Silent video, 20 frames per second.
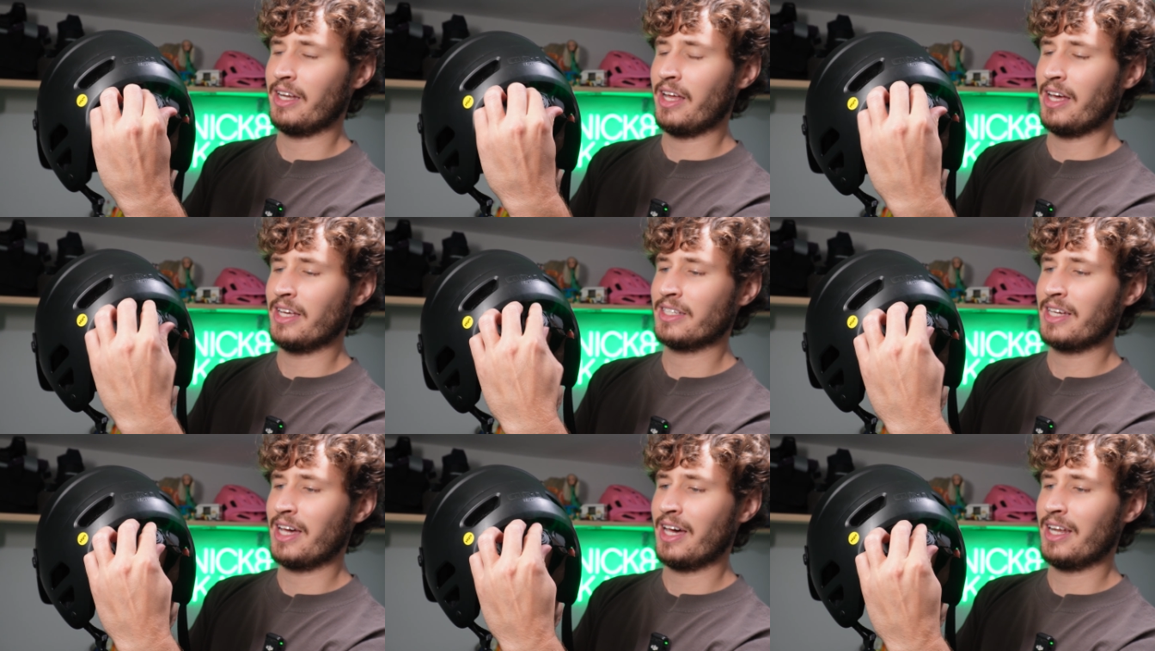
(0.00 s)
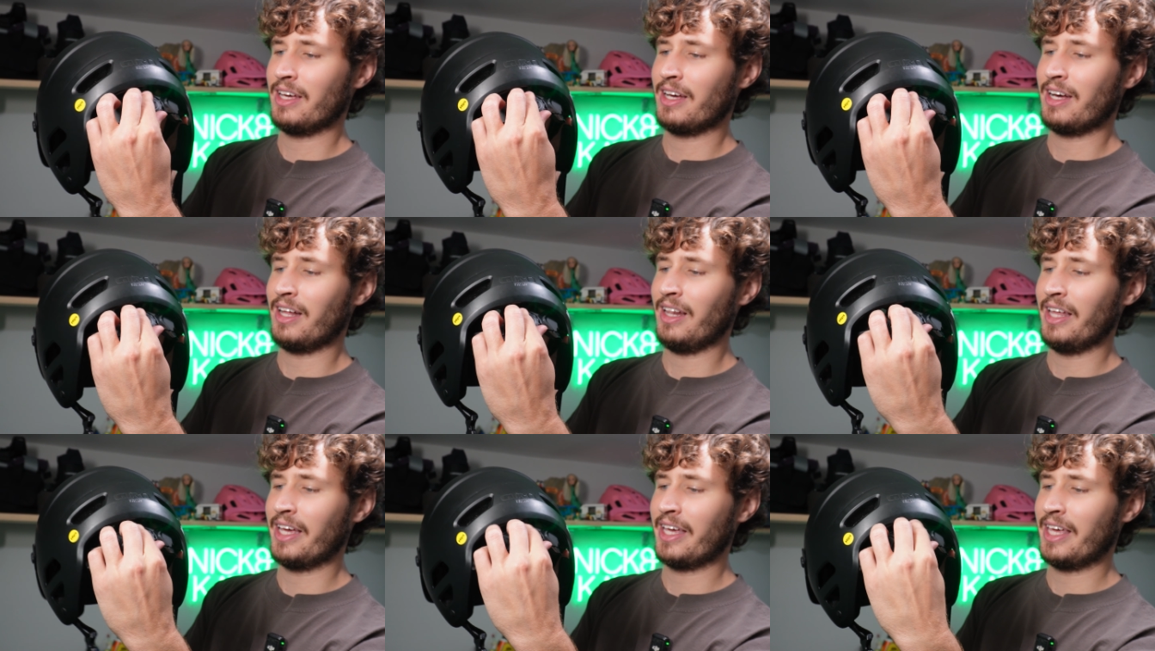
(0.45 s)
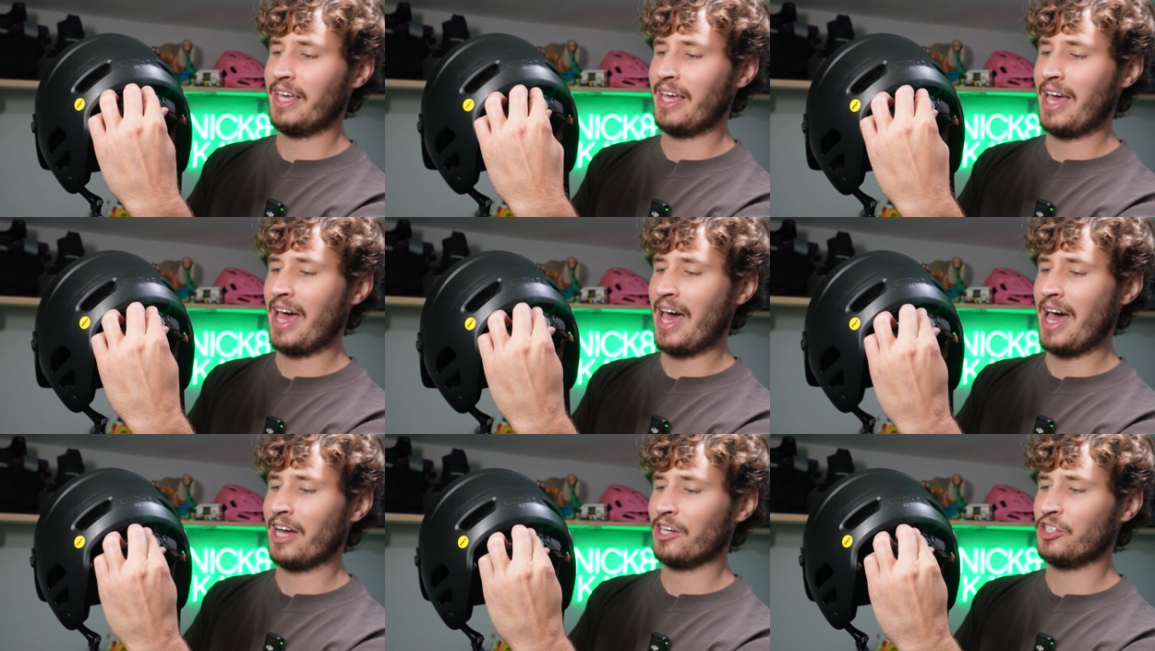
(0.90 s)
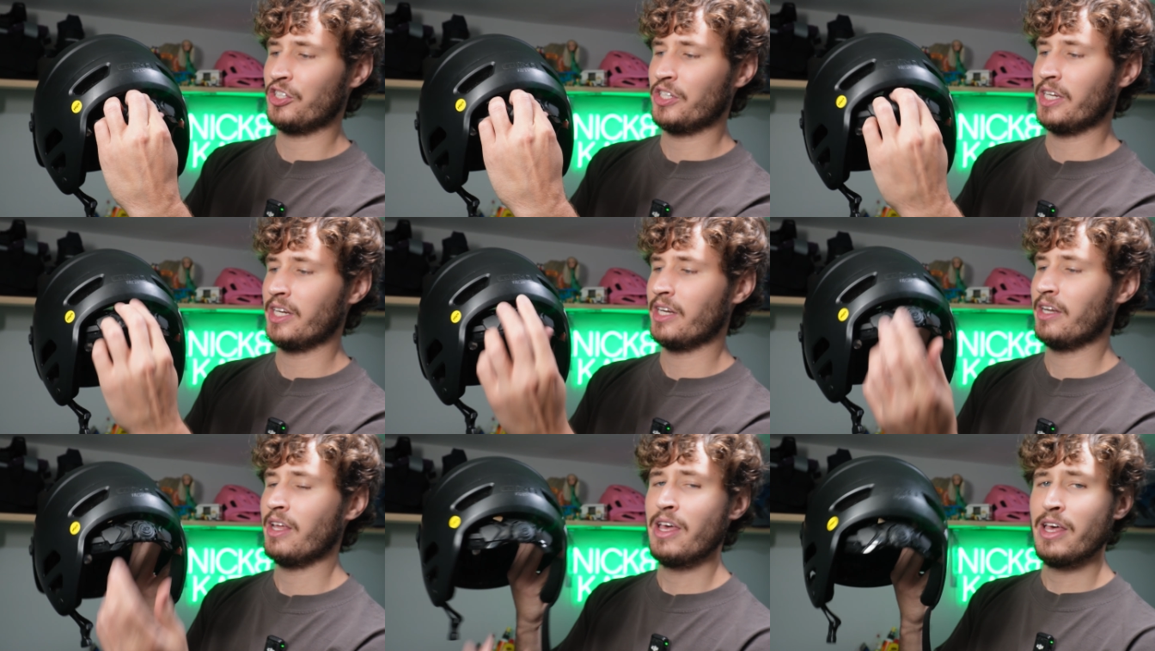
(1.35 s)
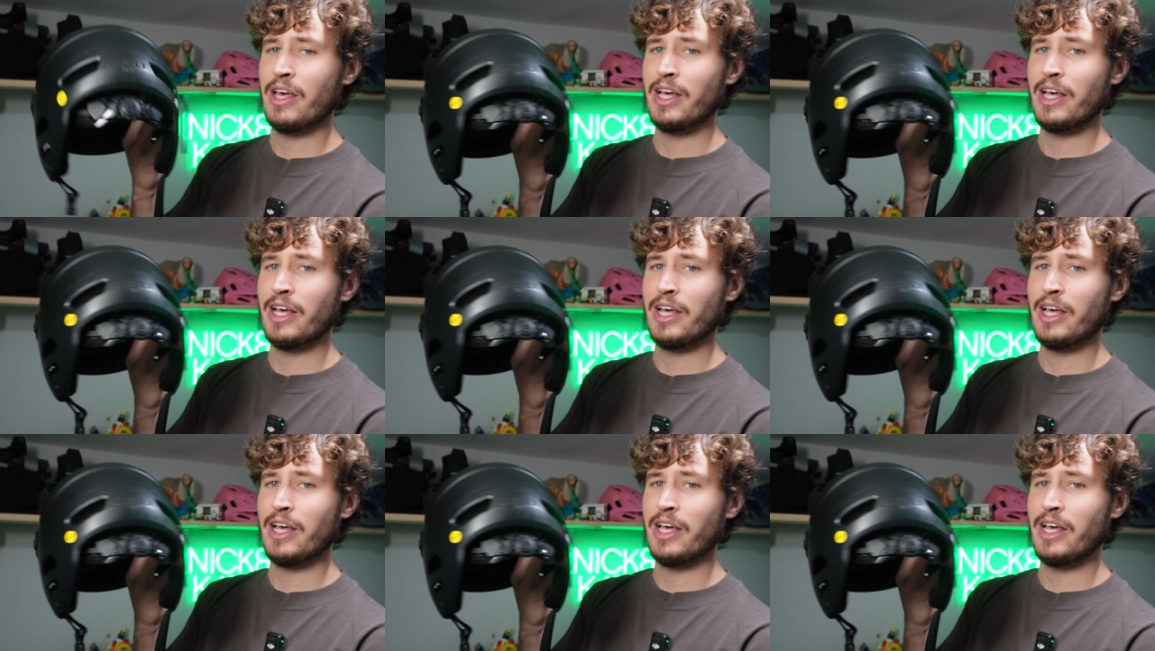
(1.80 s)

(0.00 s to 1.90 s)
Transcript: a nice kind of clicking action.